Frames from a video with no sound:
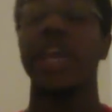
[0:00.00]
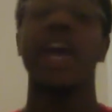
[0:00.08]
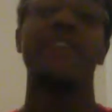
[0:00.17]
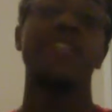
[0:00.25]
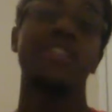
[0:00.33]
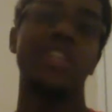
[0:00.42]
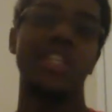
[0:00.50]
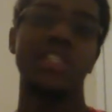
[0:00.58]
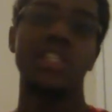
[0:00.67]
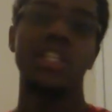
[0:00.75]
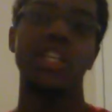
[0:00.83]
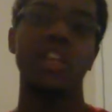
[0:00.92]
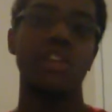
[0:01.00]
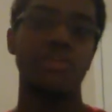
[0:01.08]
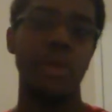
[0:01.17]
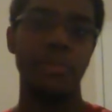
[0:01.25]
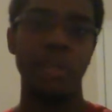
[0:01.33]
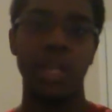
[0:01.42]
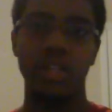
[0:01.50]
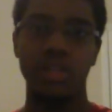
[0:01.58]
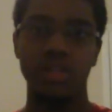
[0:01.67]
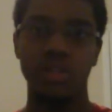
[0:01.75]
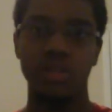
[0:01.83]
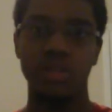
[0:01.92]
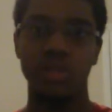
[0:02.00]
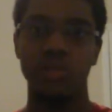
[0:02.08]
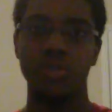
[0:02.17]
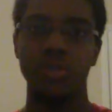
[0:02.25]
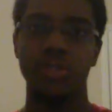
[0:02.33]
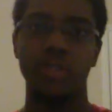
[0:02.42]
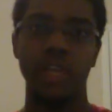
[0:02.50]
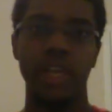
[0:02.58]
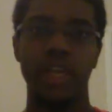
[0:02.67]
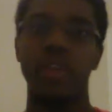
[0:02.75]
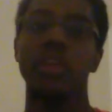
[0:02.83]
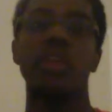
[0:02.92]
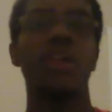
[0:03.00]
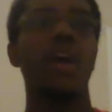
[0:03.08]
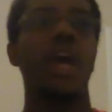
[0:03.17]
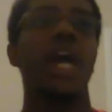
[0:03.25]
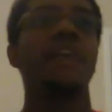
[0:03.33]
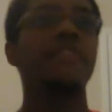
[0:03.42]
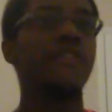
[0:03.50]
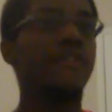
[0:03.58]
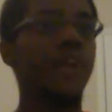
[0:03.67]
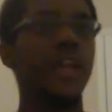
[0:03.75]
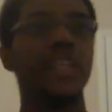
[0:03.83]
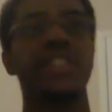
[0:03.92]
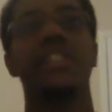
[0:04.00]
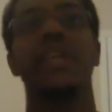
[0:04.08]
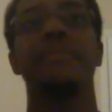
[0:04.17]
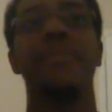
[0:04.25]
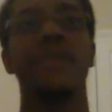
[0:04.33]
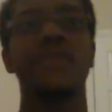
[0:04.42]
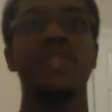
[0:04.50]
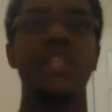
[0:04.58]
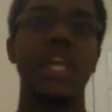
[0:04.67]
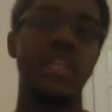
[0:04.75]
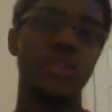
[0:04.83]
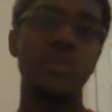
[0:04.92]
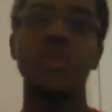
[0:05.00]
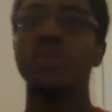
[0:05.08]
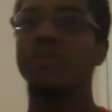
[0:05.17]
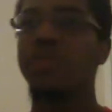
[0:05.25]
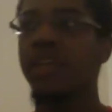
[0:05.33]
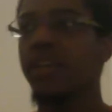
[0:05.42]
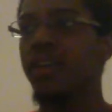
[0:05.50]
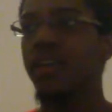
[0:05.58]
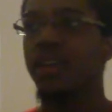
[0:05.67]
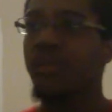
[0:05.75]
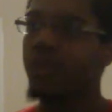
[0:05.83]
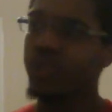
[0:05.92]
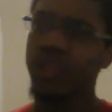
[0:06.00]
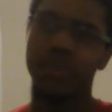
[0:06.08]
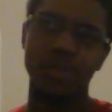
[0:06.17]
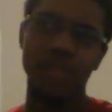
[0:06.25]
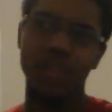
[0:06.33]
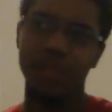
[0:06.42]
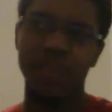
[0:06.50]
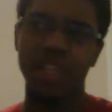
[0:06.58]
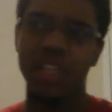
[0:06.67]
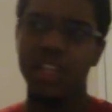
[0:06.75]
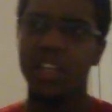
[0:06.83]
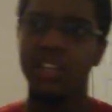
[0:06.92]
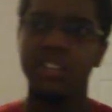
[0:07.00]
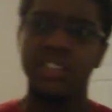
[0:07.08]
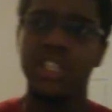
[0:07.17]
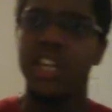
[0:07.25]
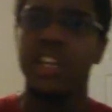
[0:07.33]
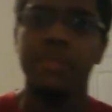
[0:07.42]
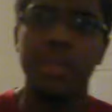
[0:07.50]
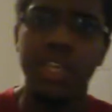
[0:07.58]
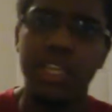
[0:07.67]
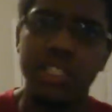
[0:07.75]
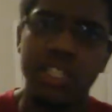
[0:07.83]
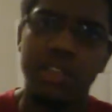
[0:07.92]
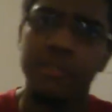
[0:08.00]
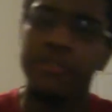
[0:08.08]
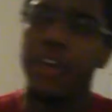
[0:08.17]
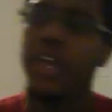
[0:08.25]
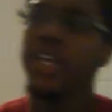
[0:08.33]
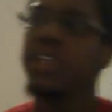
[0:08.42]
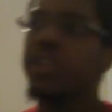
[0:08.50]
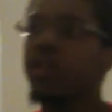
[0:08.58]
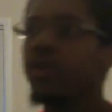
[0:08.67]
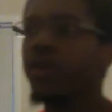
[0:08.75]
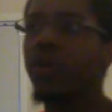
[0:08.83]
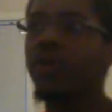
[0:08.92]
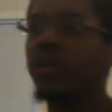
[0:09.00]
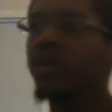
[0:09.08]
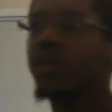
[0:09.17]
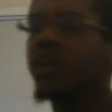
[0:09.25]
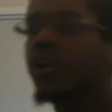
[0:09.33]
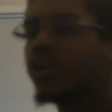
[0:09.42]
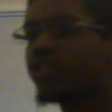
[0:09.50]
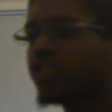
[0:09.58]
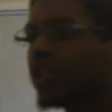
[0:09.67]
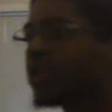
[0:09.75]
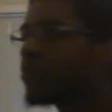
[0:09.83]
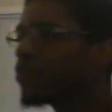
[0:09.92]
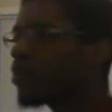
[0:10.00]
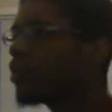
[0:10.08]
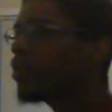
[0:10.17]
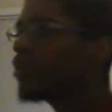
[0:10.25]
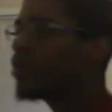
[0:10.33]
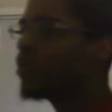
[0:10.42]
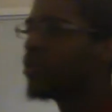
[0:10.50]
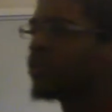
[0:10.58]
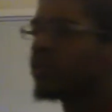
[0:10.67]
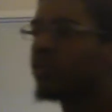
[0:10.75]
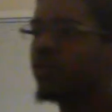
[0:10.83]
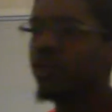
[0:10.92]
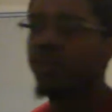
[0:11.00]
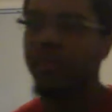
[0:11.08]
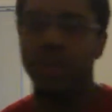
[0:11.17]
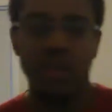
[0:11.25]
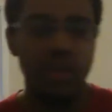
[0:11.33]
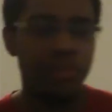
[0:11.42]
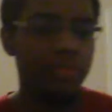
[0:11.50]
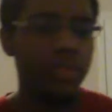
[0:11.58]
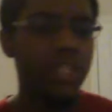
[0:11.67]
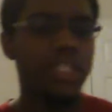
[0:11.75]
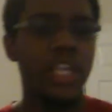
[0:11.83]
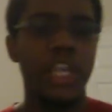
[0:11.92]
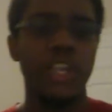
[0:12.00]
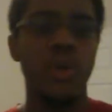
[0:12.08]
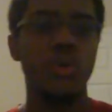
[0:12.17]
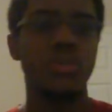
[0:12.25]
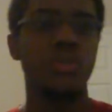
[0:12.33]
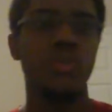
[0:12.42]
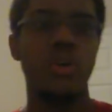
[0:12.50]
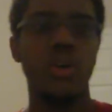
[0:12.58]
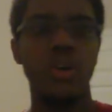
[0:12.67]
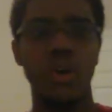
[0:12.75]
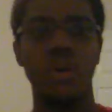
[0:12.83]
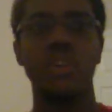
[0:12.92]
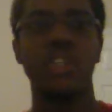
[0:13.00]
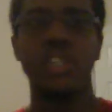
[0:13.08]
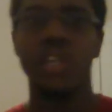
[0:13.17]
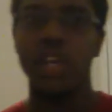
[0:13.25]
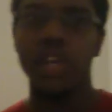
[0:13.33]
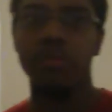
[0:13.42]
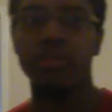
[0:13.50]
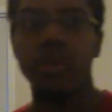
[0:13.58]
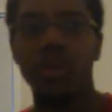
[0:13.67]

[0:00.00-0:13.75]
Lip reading: I haven't tested it out on my Blackluster Soldier deck. I have to find the same person that dueled me, which is it's not gonna be easy to find. You don't go to the card shop or the tournament place I go to all the time.